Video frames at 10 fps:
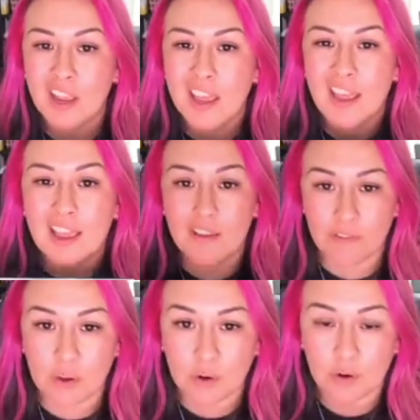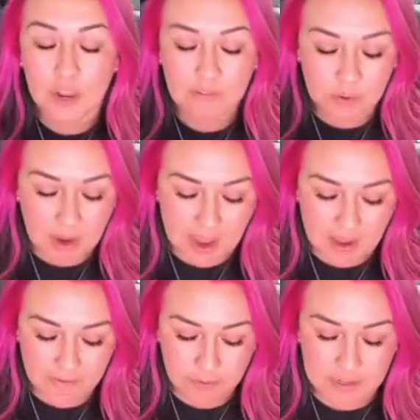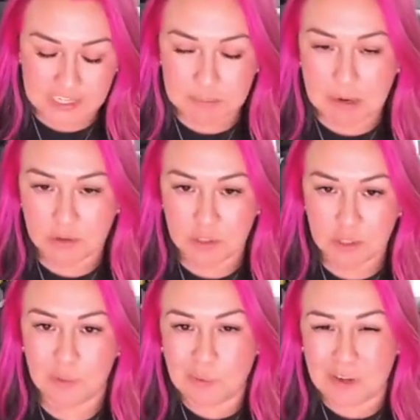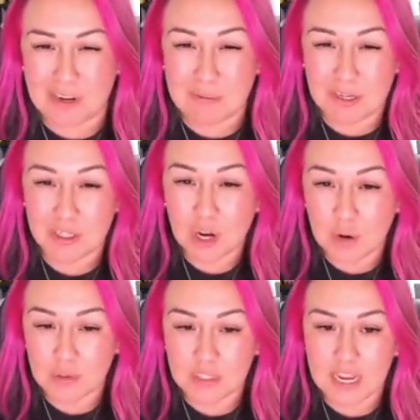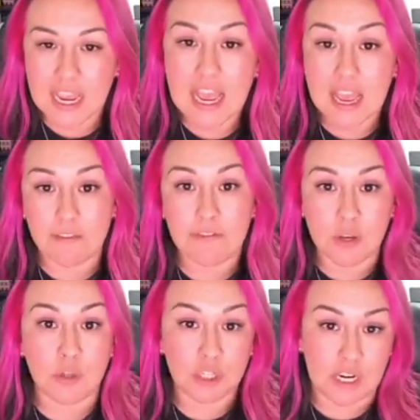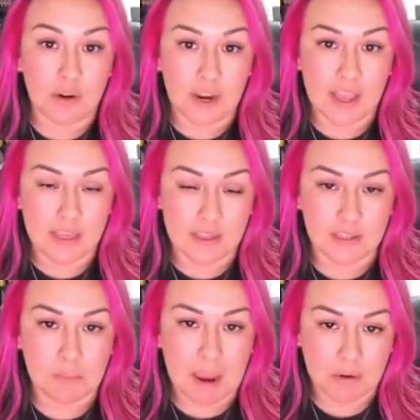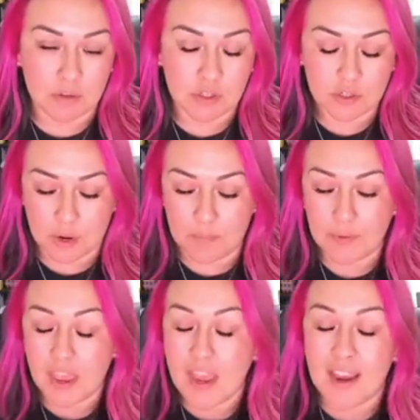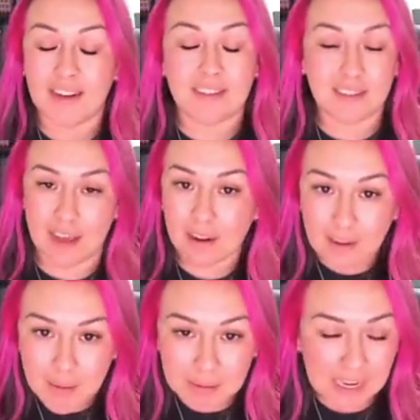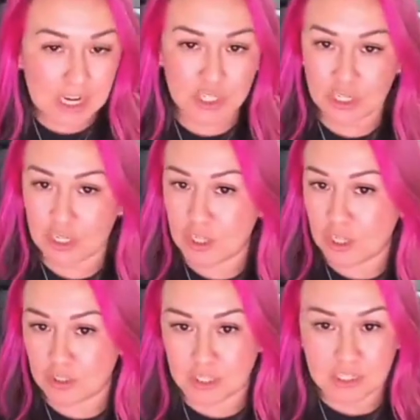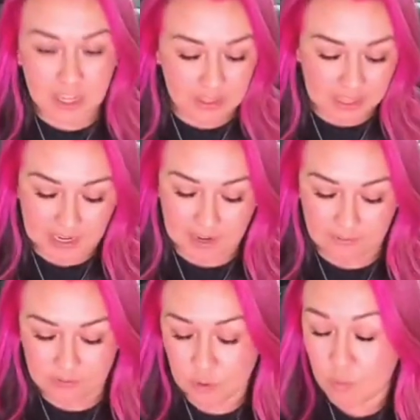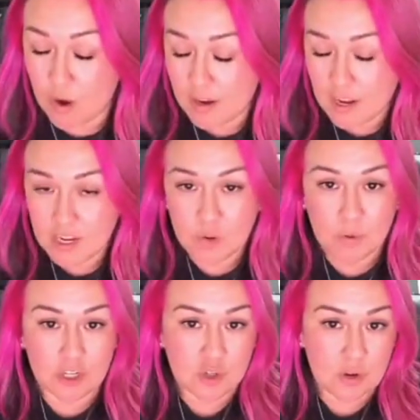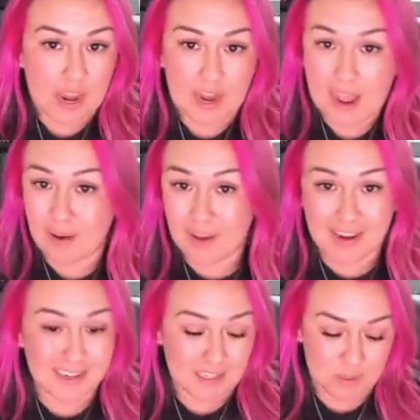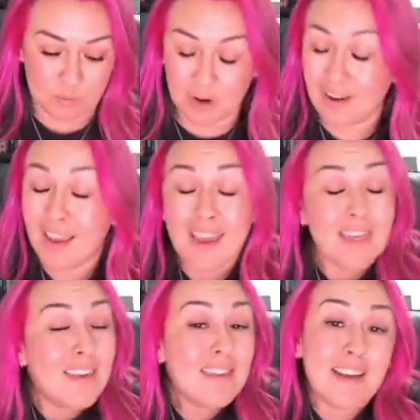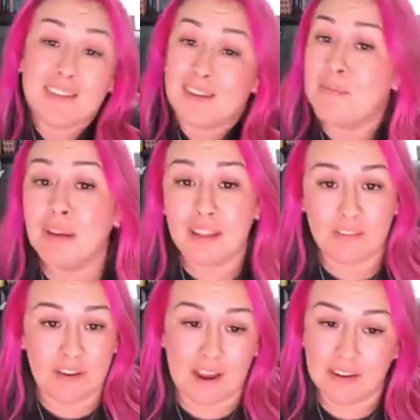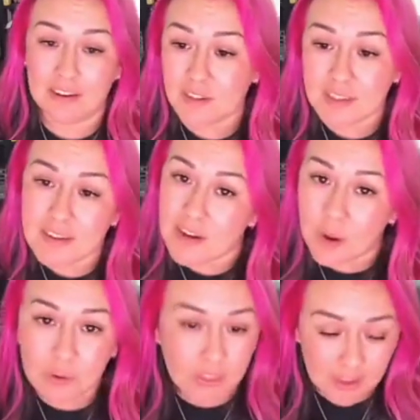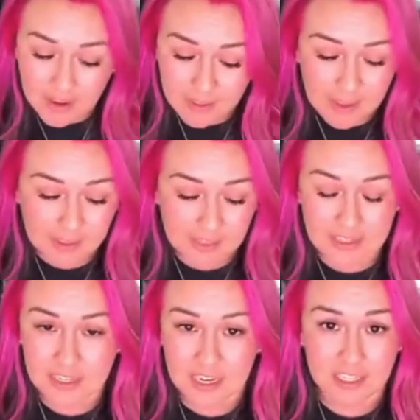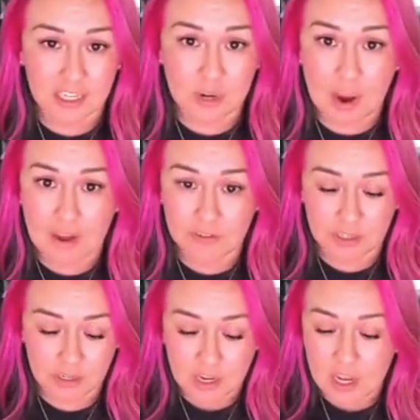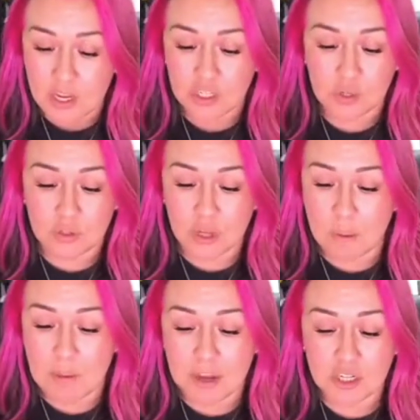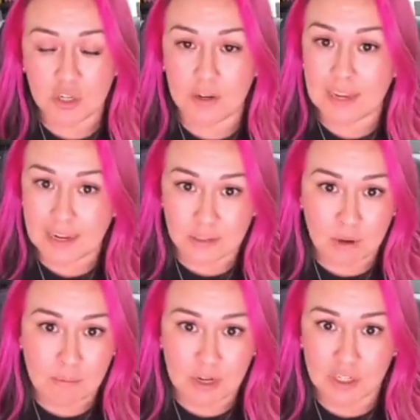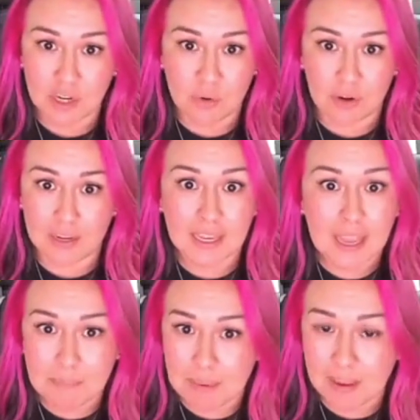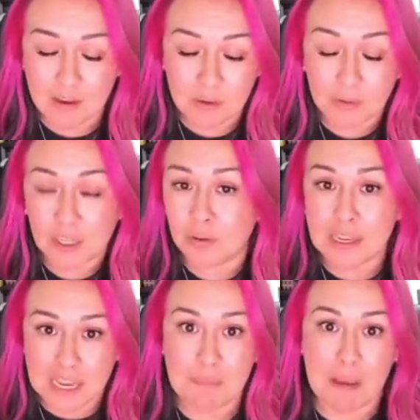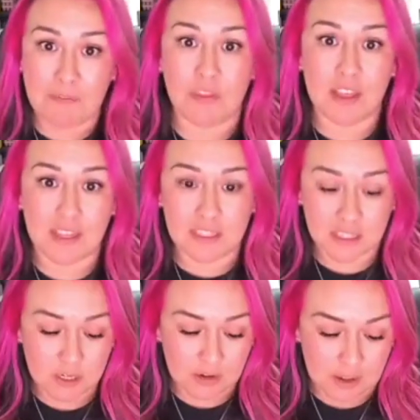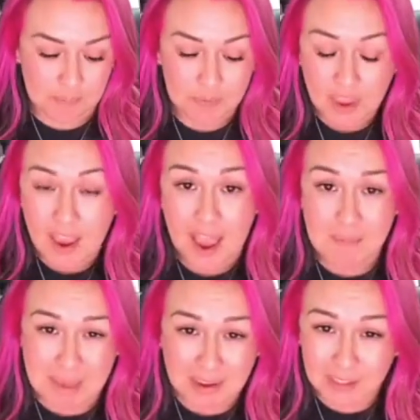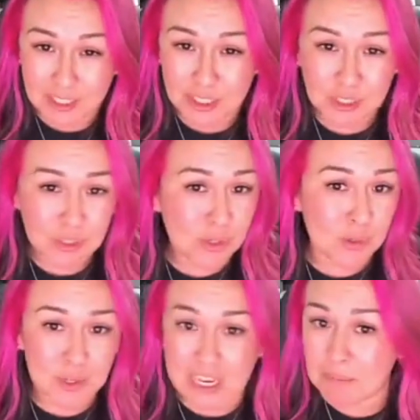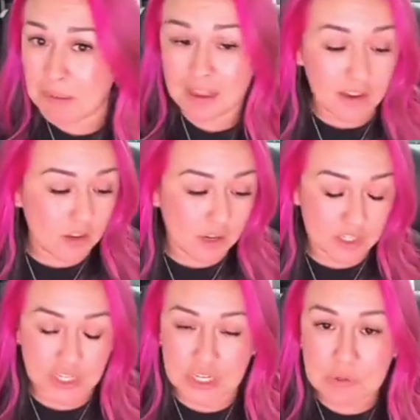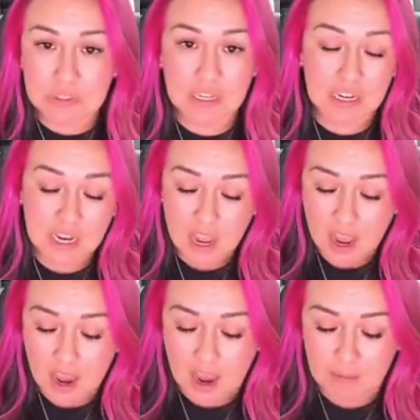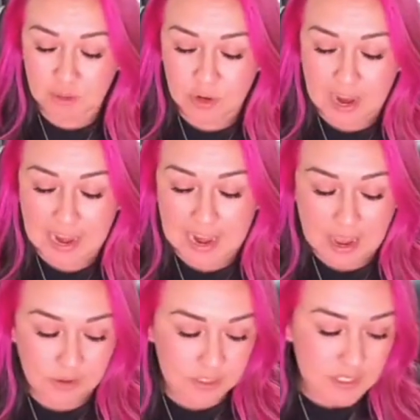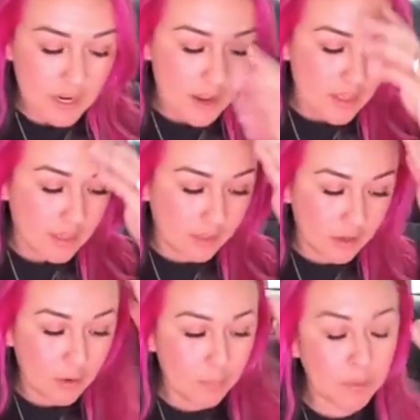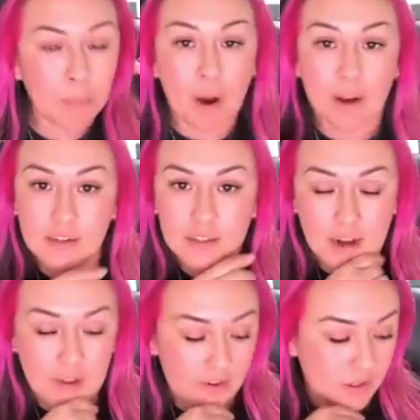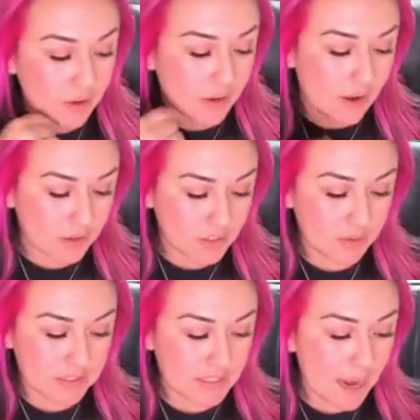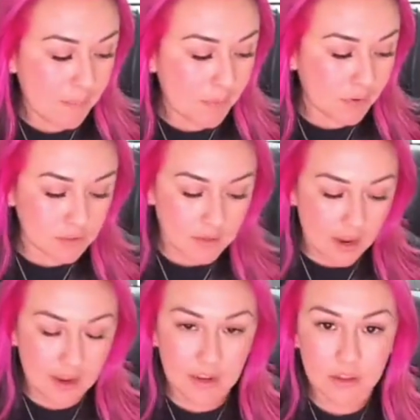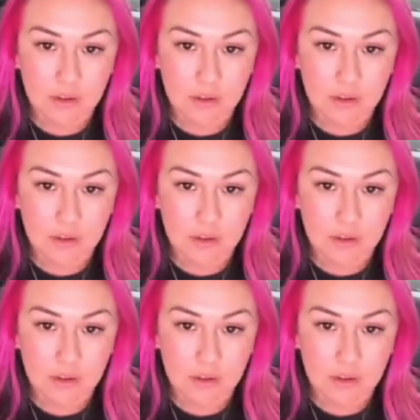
if you're if you have one of these pouches you're pretty much hosting if you're sharing this pouch so it's not an obligation there's nothing like if you want it and you want to try it out and it doesn't work then that's completely fine there's no thing like that says that you have to do so much or get so much in order to keep it you literally keep everything this um, i mail it to you you keep it you get to use it um, try it out the little the products that i've included also as samples i include